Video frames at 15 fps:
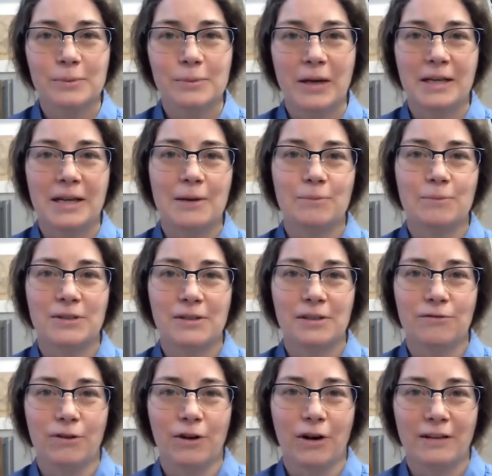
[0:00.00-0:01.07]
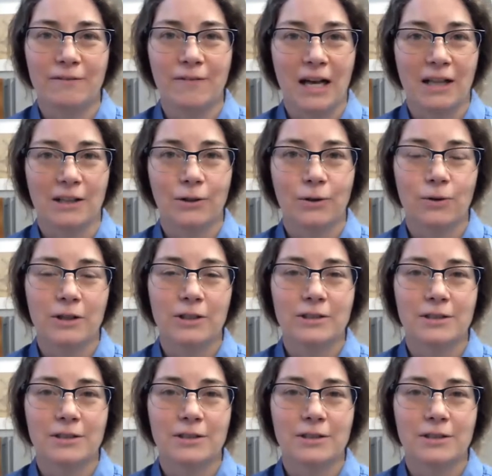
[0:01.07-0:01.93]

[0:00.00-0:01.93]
My name is Yvonne Valancourt